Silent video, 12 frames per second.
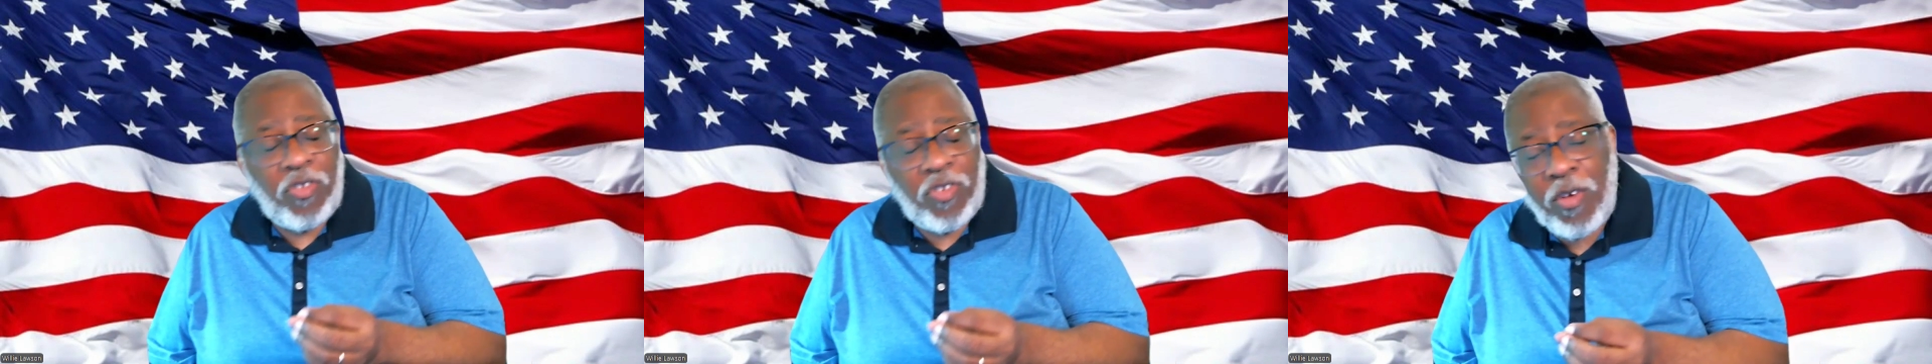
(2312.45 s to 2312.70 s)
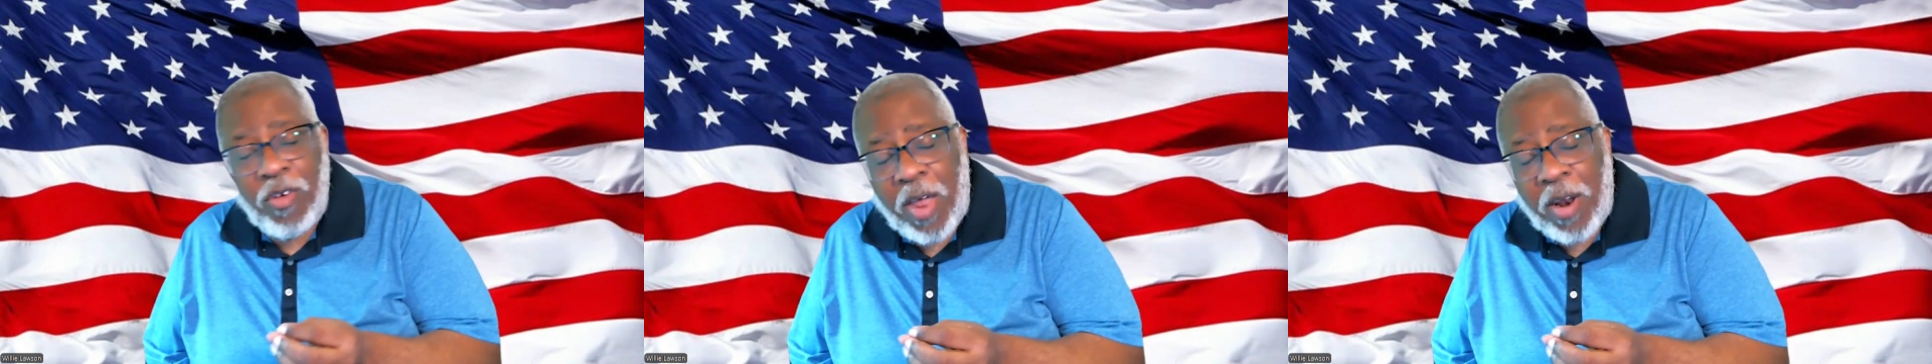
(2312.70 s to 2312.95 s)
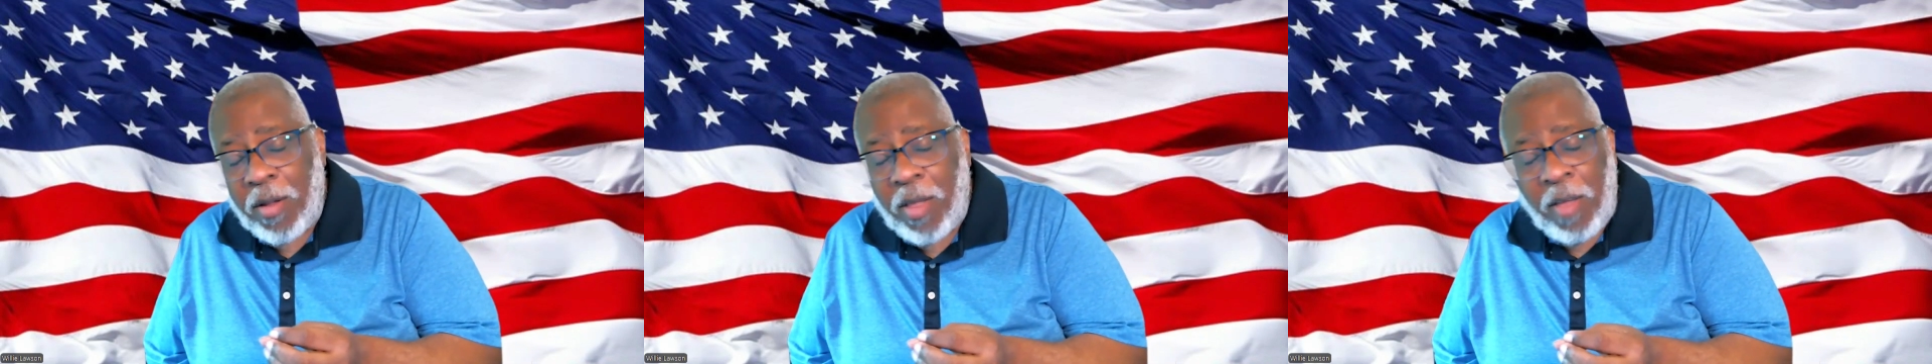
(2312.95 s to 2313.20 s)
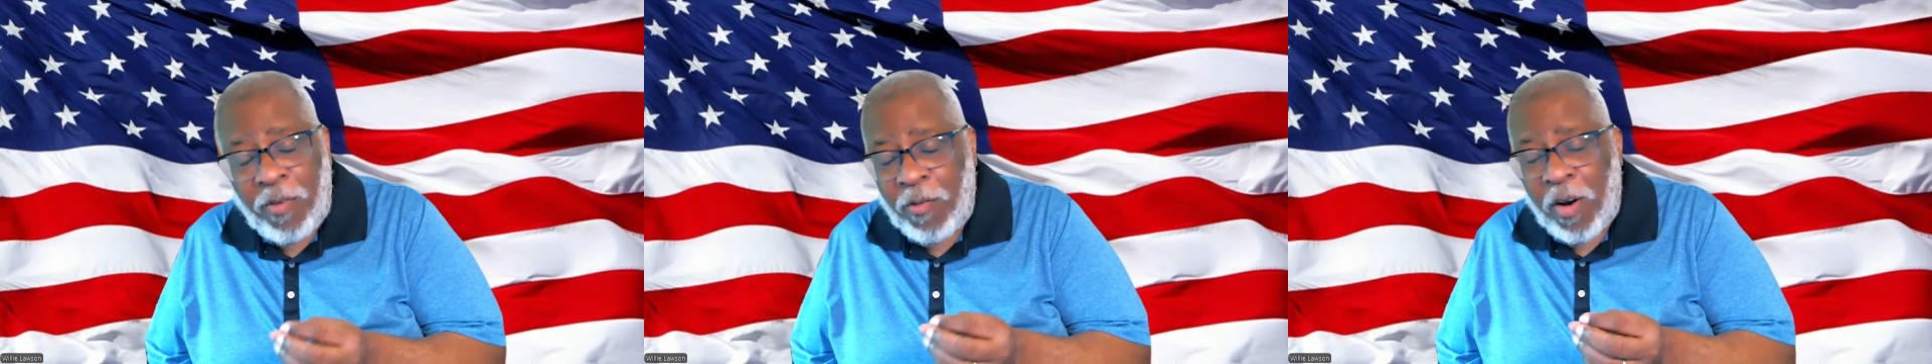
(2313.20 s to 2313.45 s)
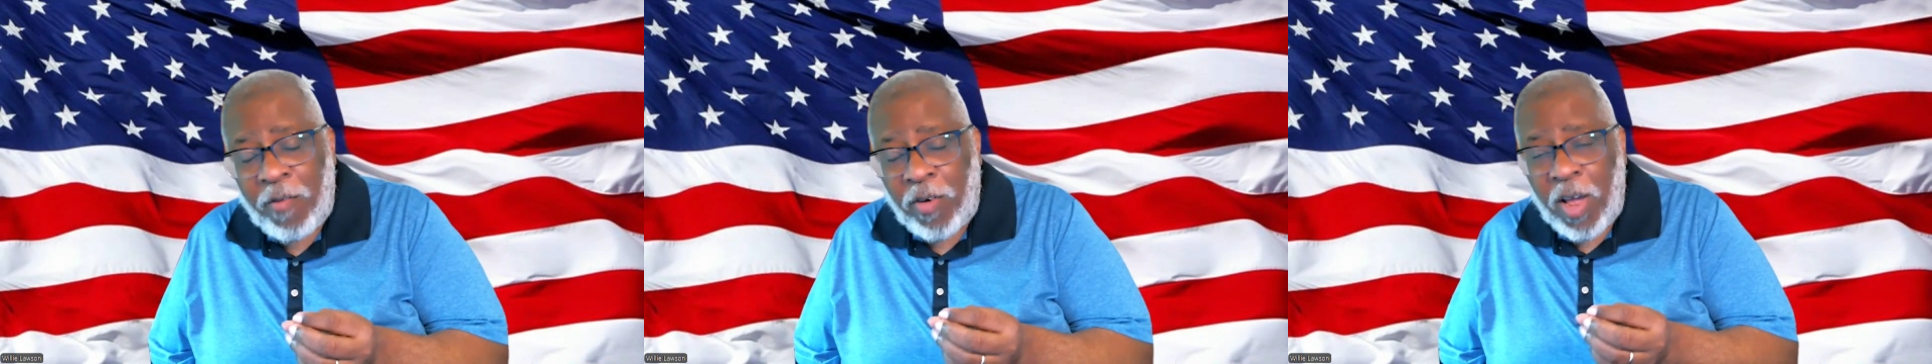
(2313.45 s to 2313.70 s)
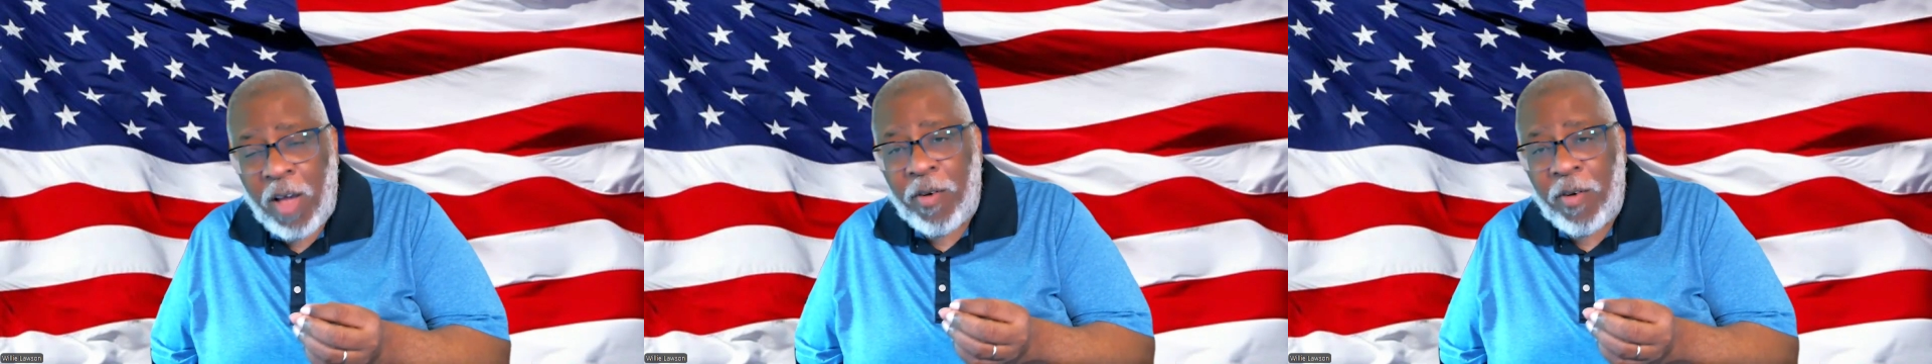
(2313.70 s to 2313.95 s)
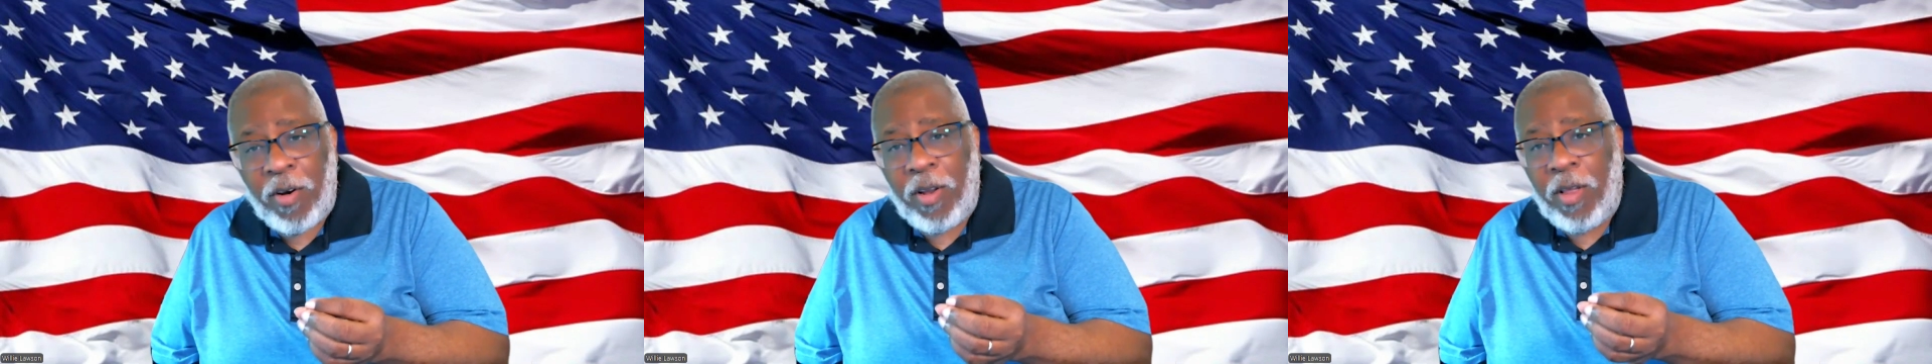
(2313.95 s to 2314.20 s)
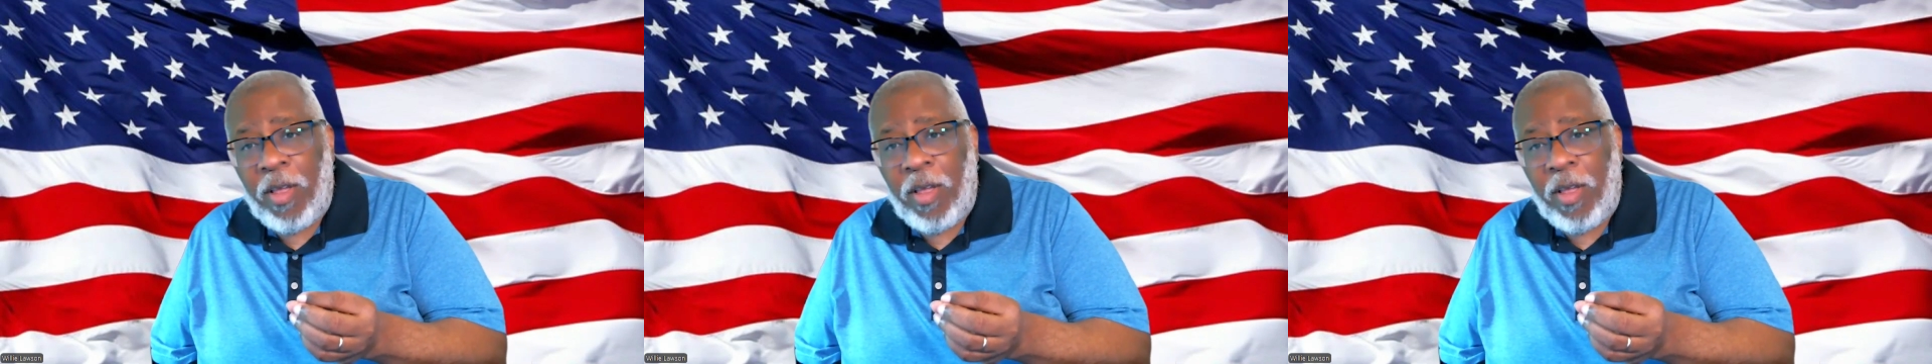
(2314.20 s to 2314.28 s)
still gotta, if you're running for governor,